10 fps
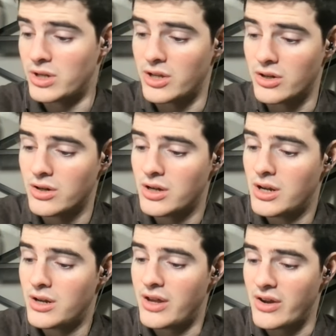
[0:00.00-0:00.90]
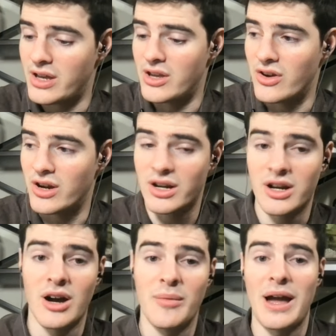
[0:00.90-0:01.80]
here, there you hear it,
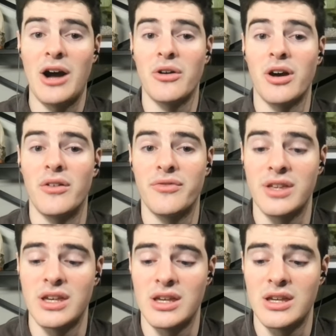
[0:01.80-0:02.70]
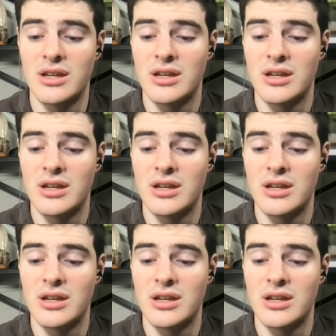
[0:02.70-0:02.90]
come out of the